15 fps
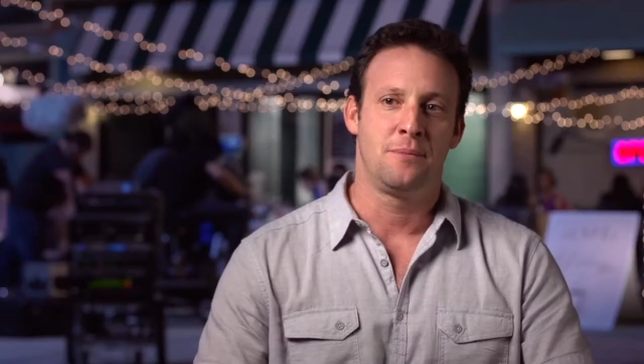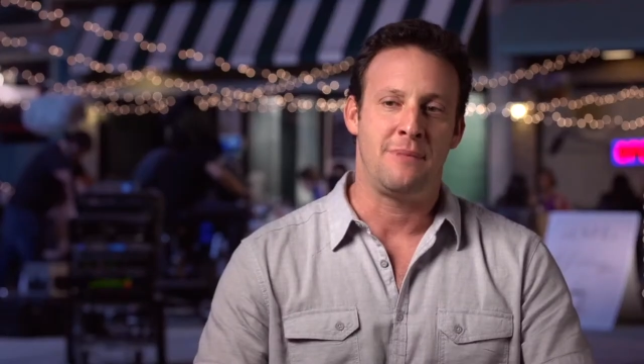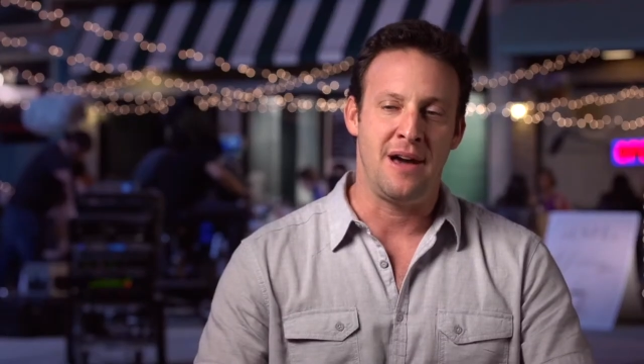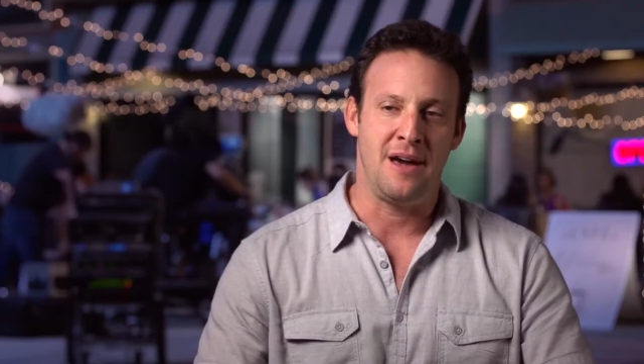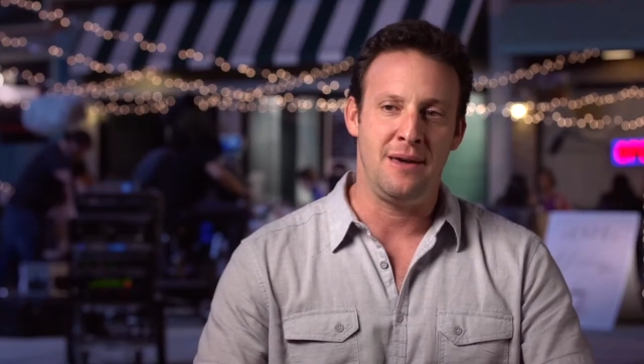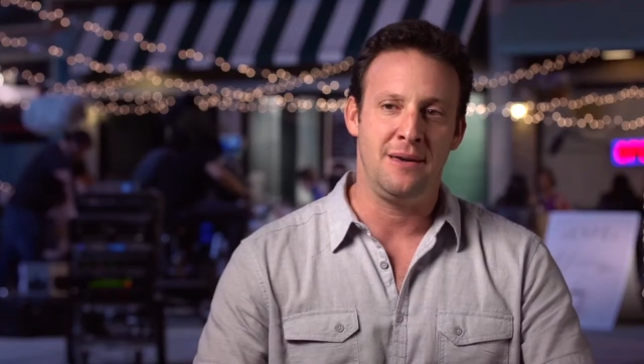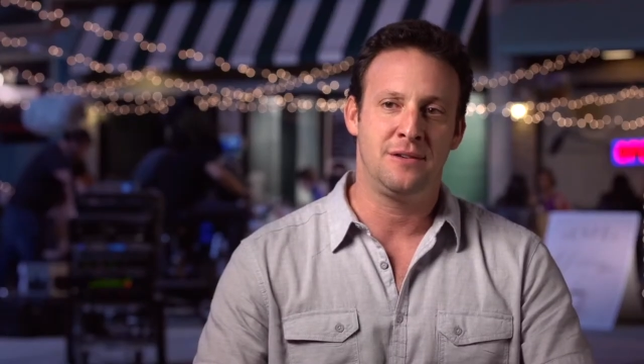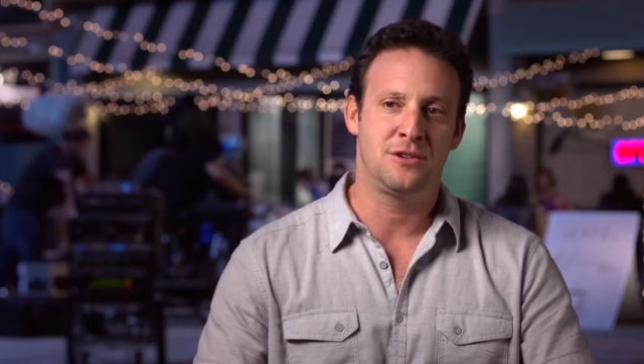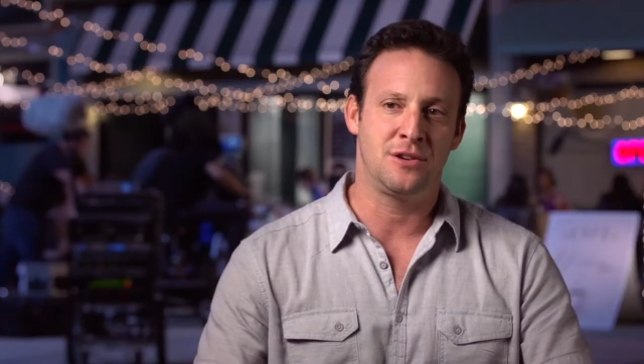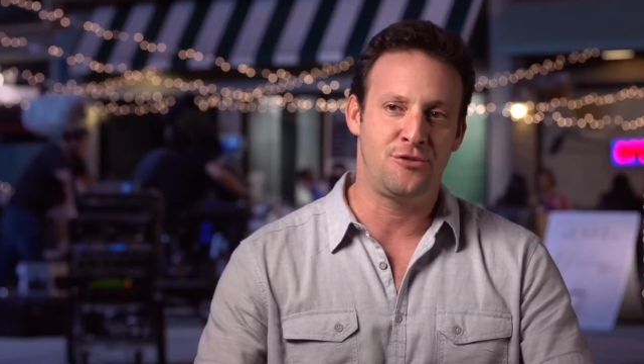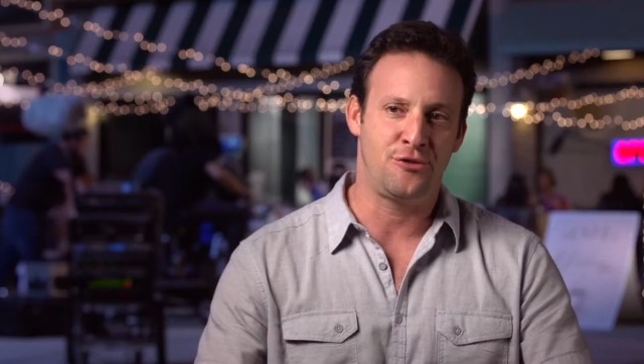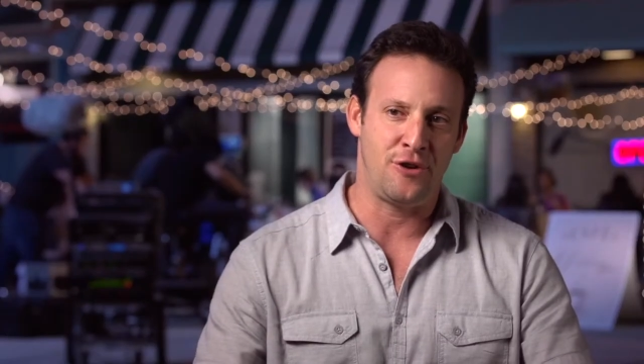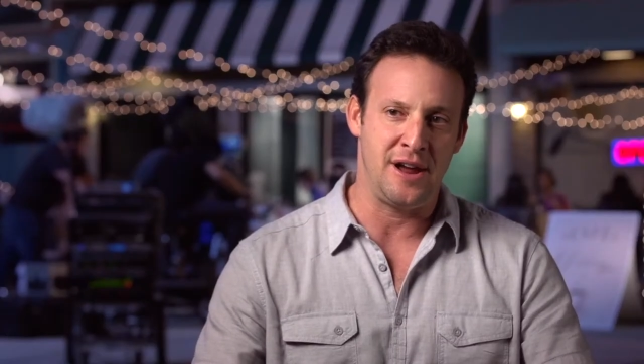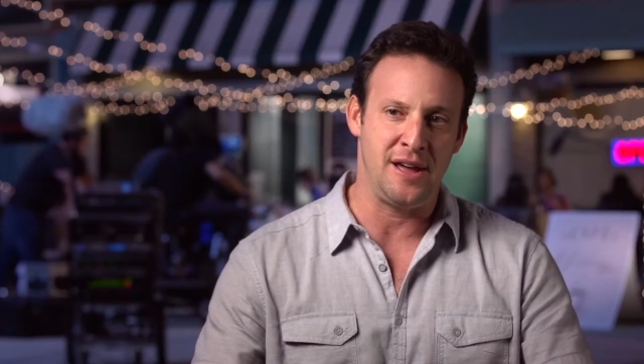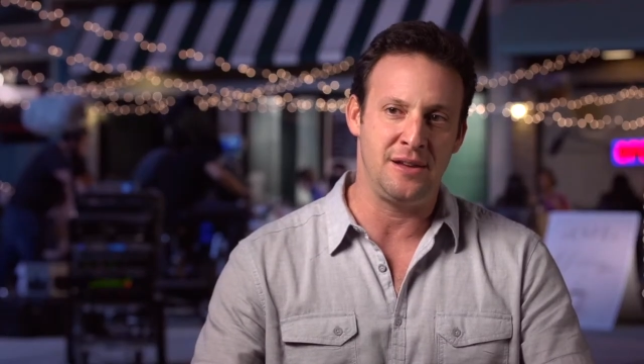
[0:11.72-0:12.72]
My good
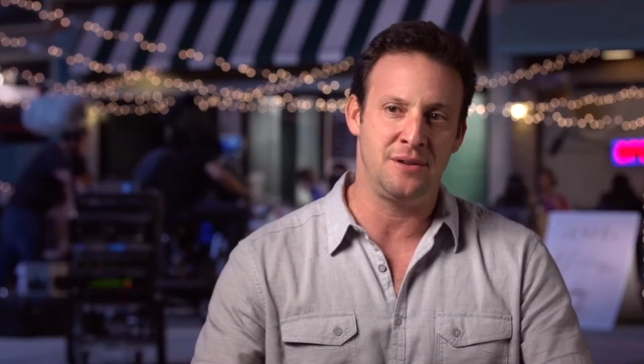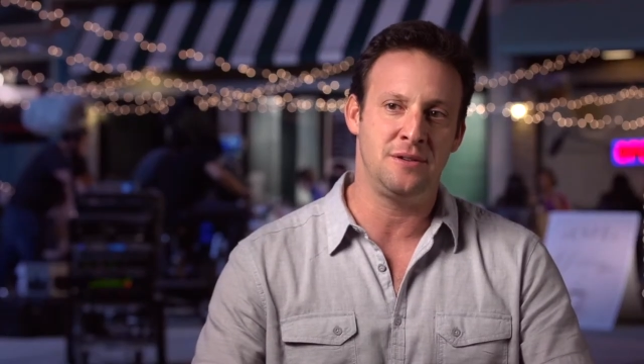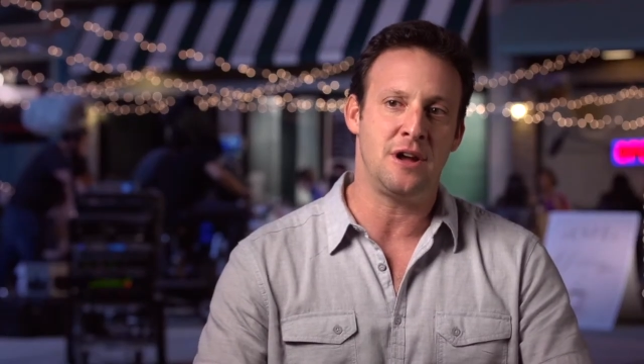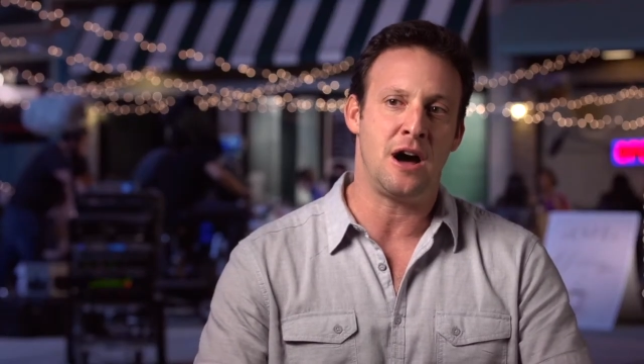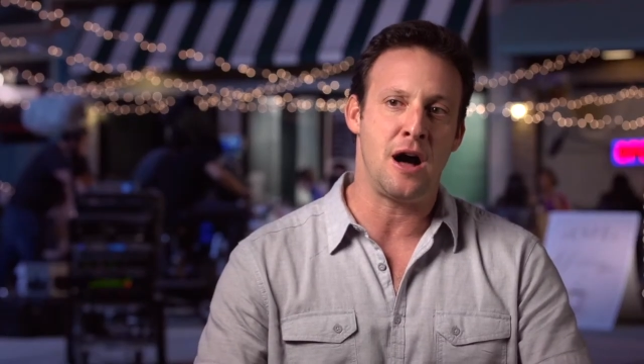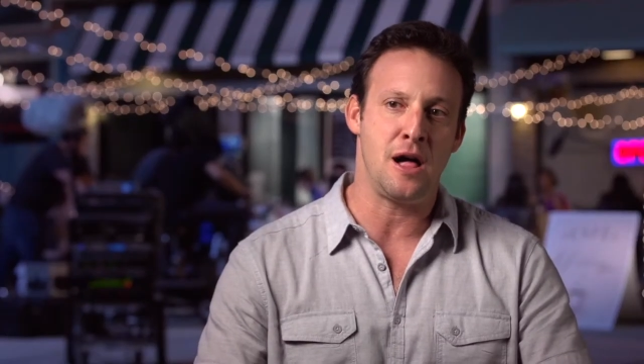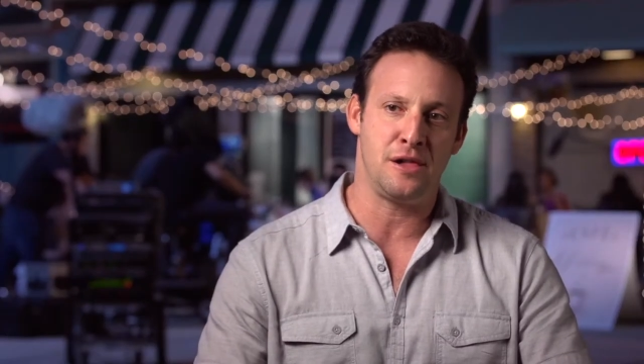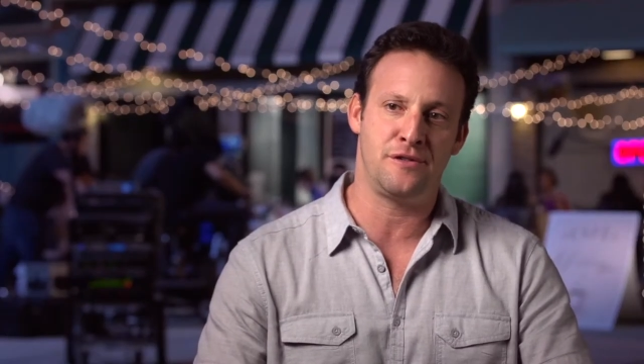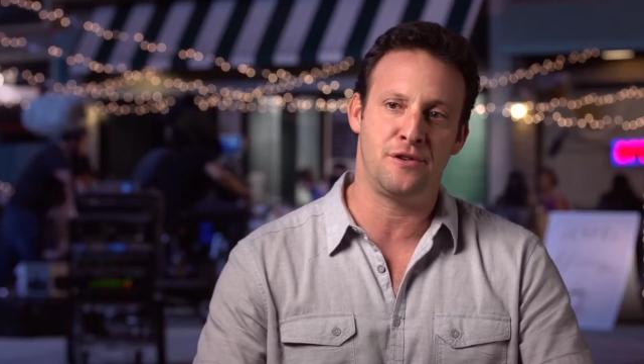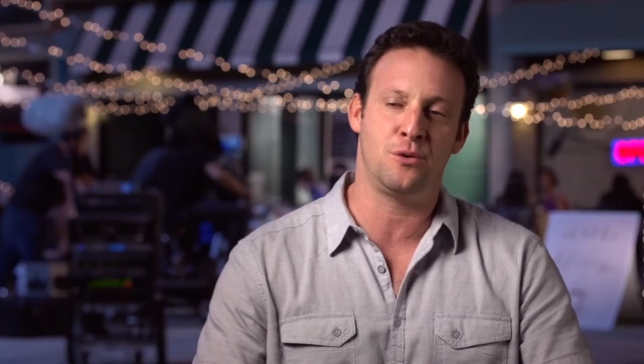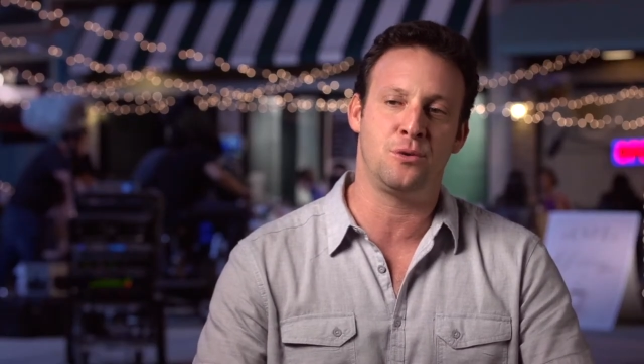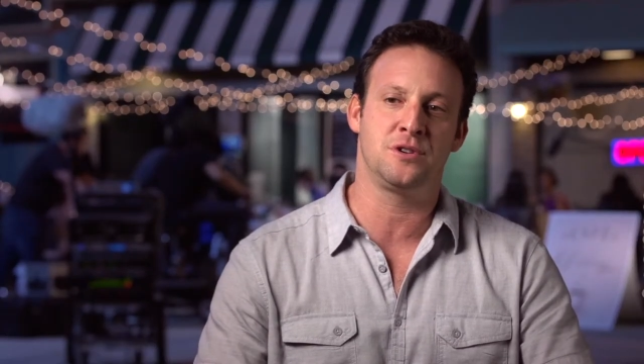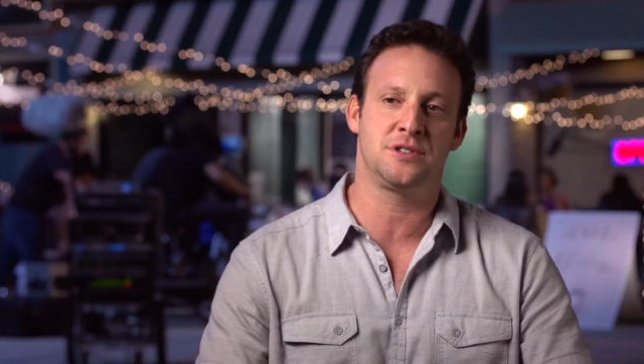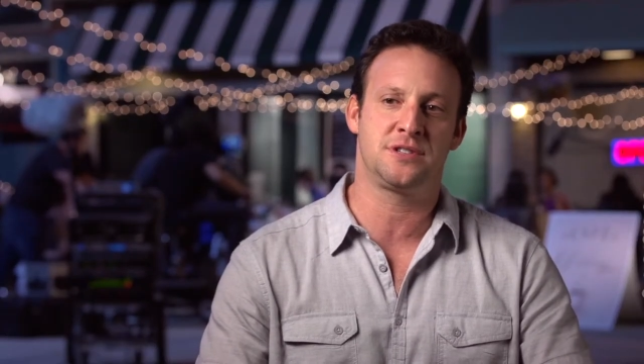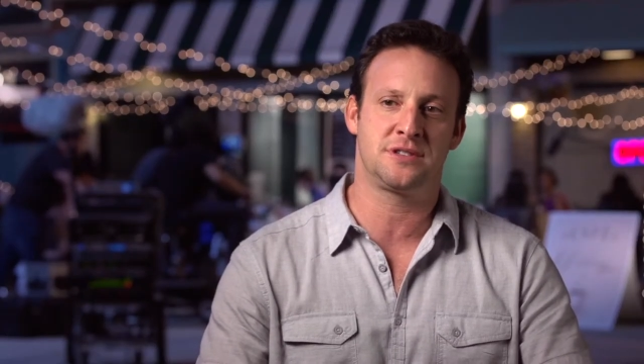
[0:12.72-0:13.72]
friend Oliver
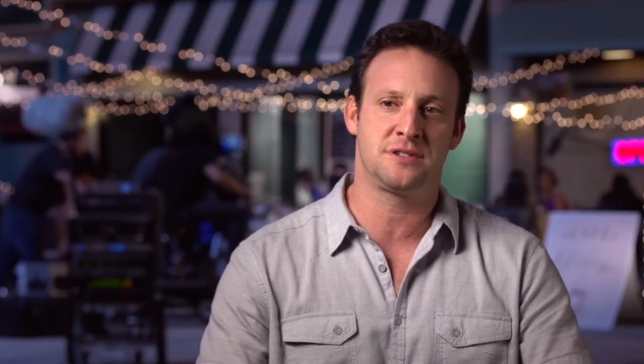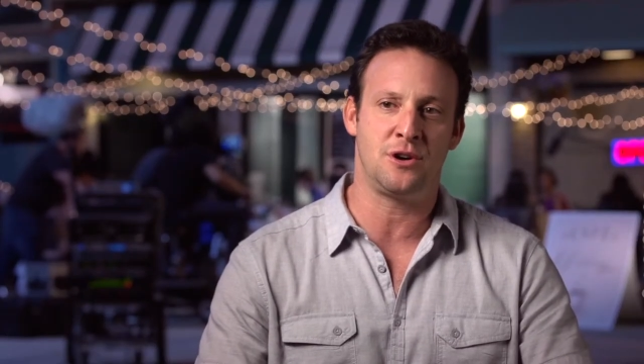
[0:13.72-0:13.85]
was